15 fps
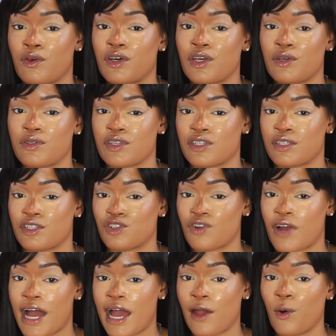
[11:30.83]
you could use this
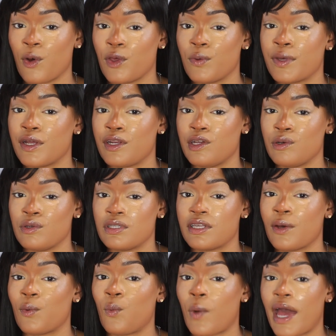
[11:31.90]
dry or you can use
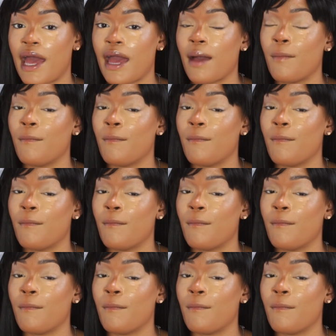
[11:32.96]
it wet.